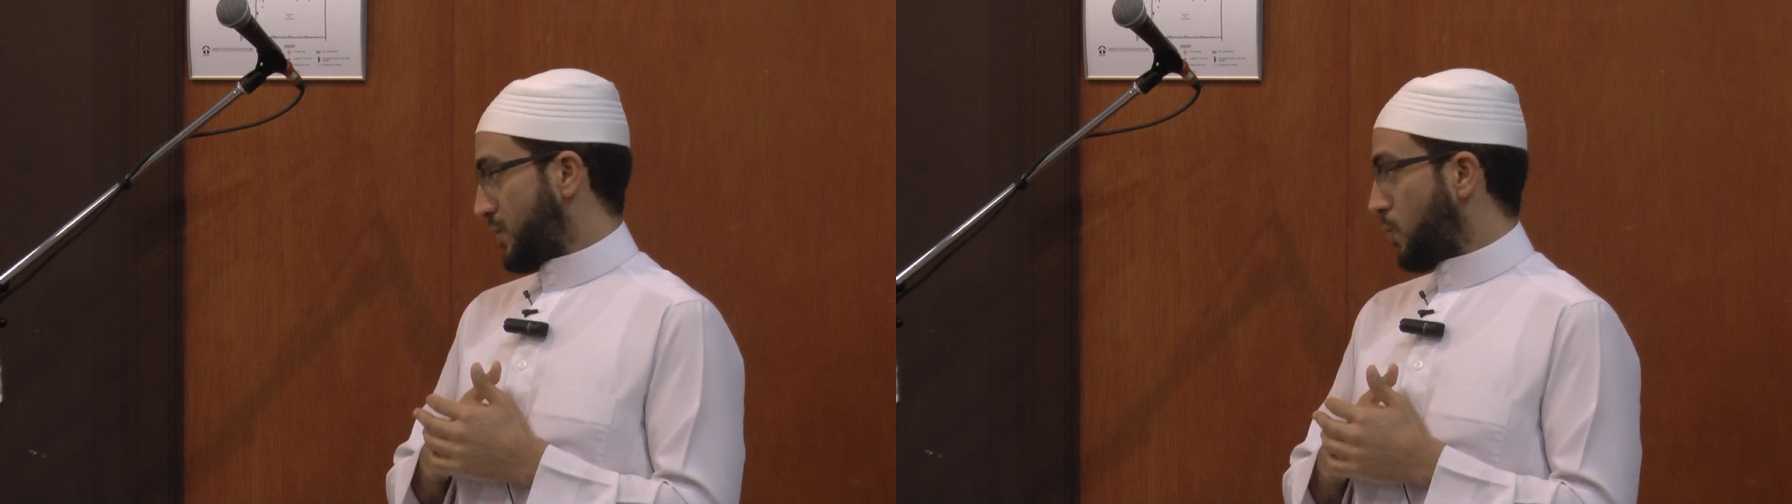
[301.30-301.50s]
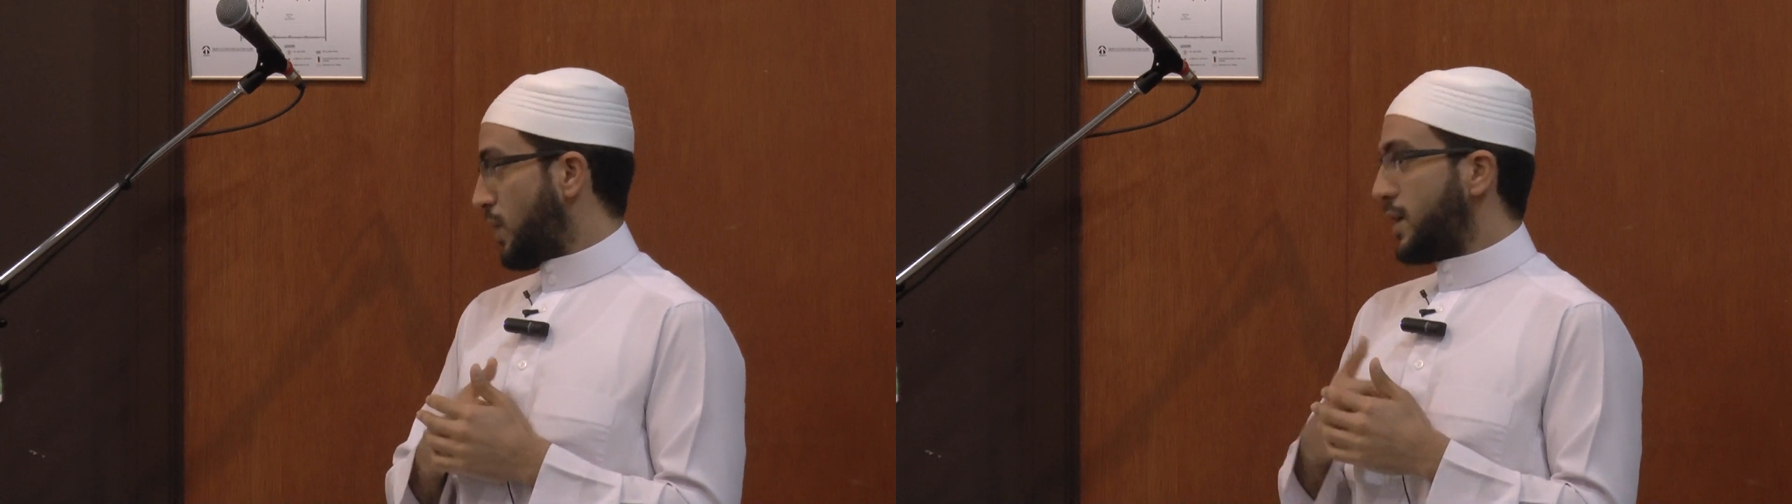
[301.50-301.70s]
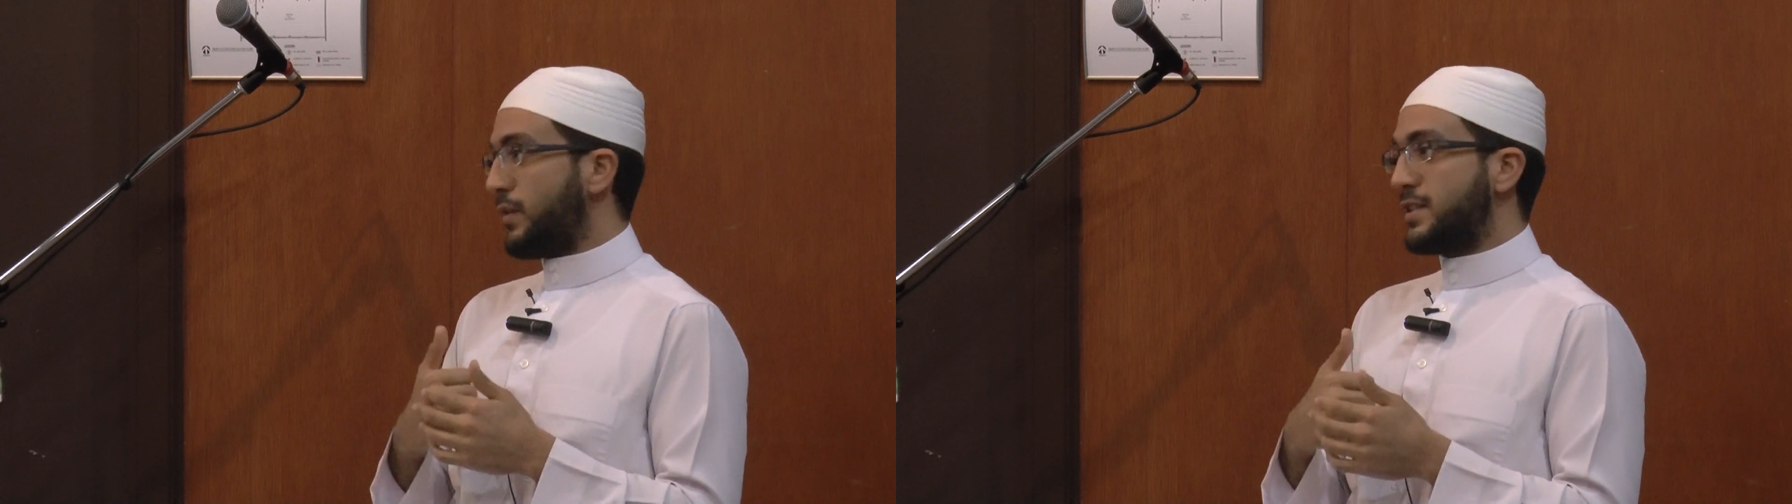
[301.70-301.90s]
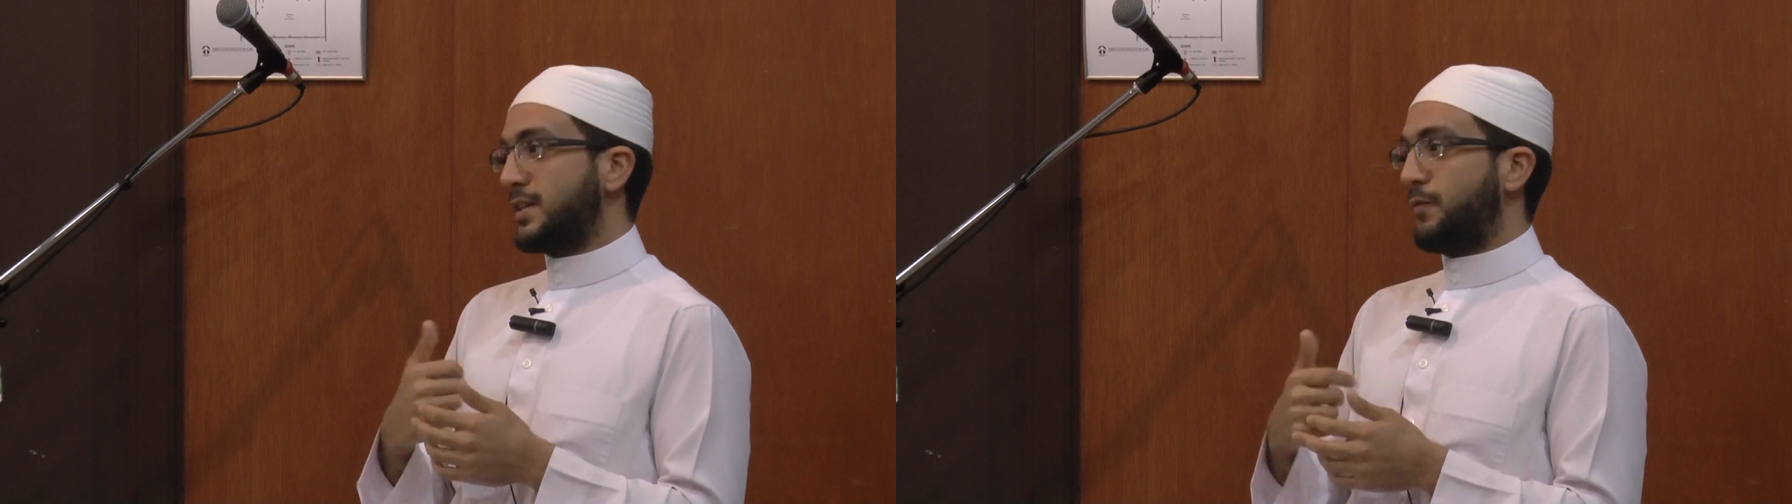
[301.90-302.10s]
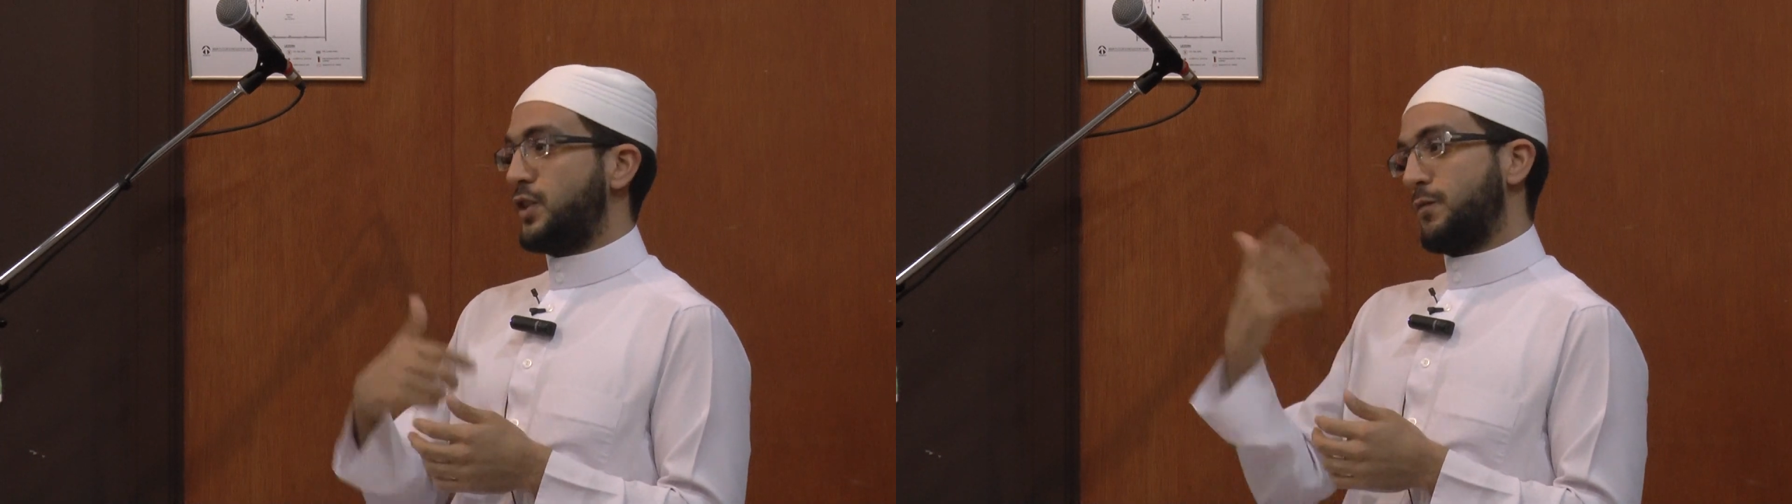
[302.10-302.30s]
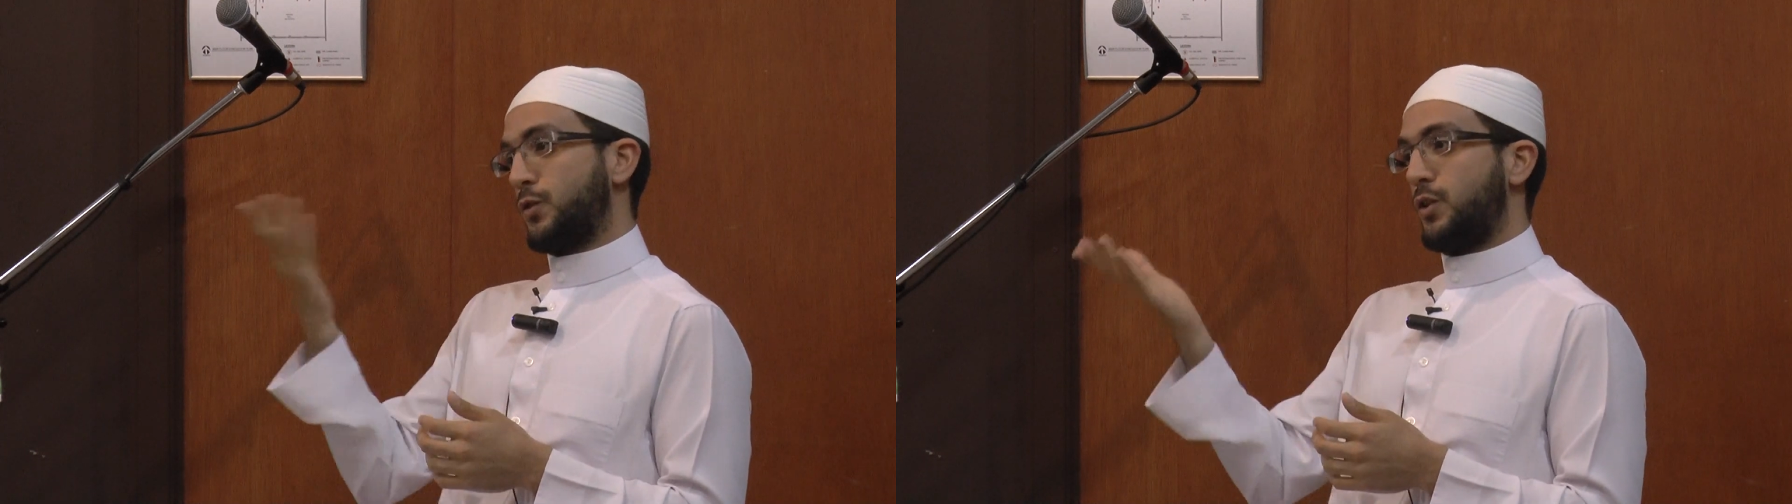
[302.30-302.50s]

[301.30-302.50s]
whatever is sufficient for